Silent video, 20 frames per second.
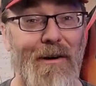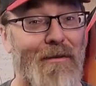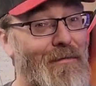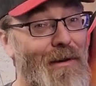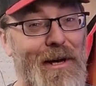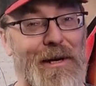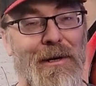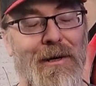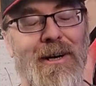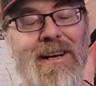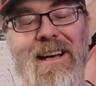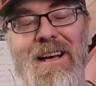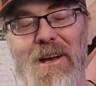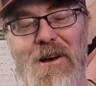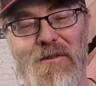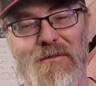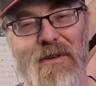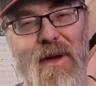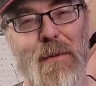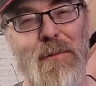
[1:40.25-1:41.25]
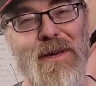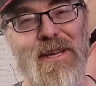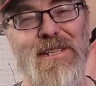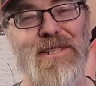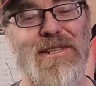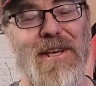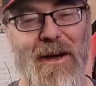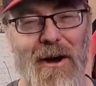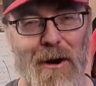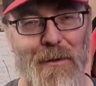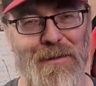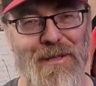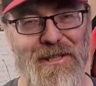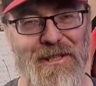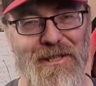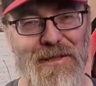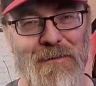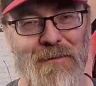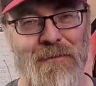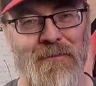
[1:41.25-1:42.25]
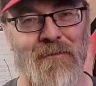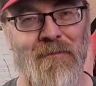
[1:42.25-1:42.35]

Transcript: offender Fabian de Armas.